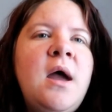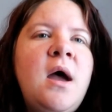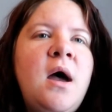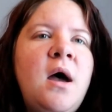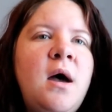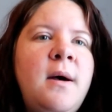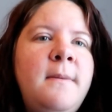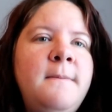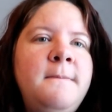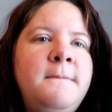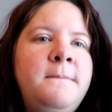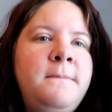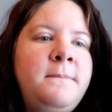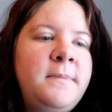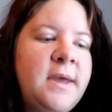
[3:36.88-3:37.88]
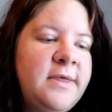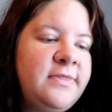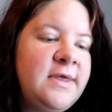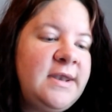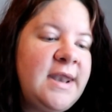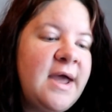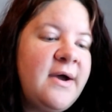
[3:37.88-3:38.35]
And
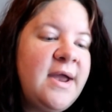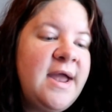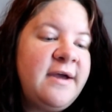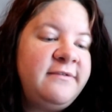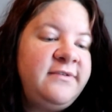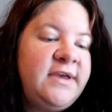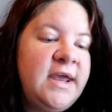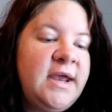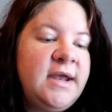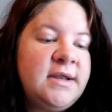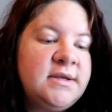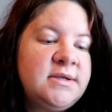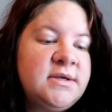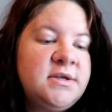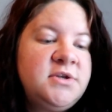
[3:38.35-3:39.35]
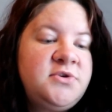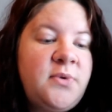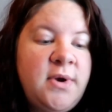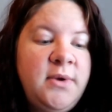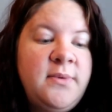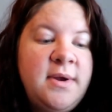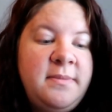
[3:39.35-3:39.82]
then now I have gained
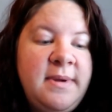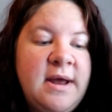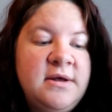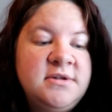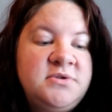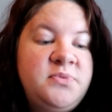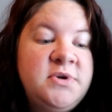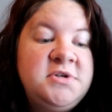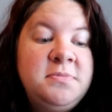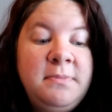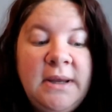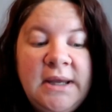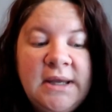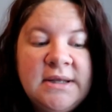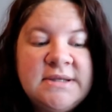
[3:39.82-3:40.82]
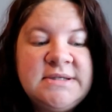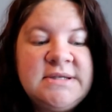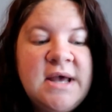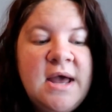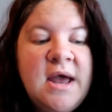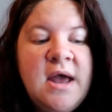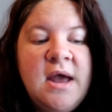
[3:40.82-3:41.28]
21 pounds, which means
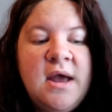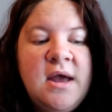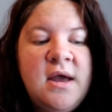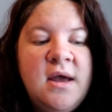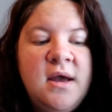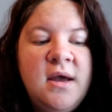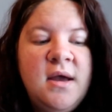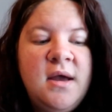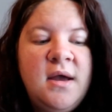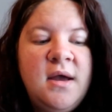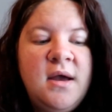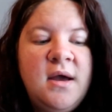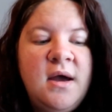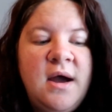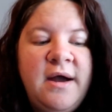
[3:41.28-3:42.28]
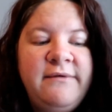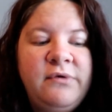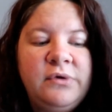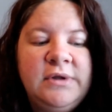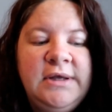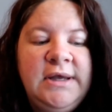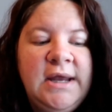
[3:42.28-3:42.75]
I've
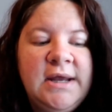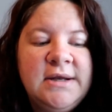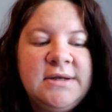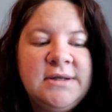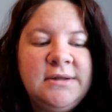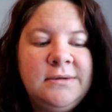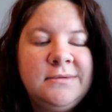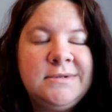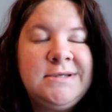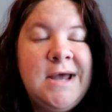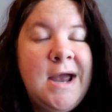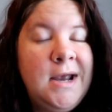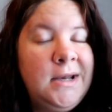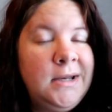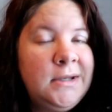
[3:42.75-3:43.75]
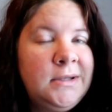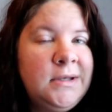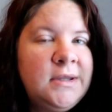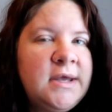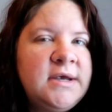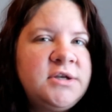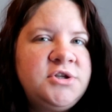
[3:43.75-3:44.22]
only gained
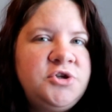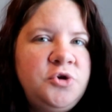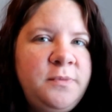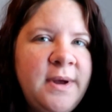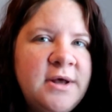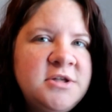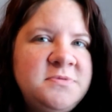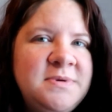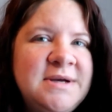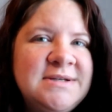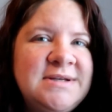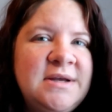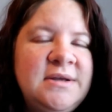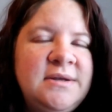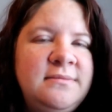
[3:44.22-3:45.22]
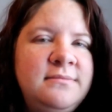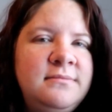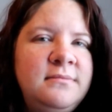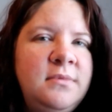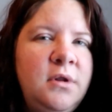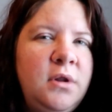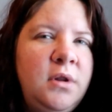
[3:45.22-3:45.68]
technically 2 pounds because I
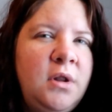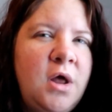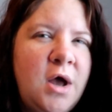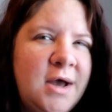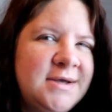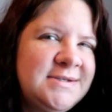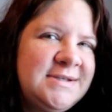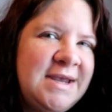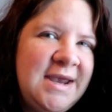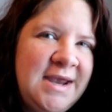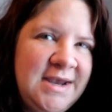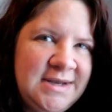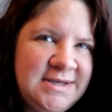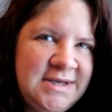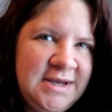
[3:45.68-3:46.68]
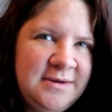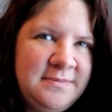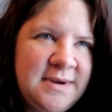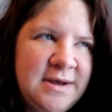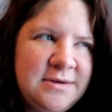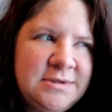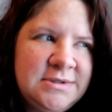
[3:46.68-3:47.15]
lost 18
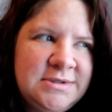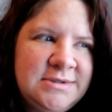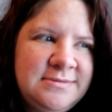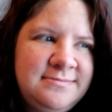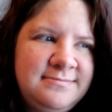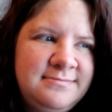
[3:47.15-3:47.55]
pounds.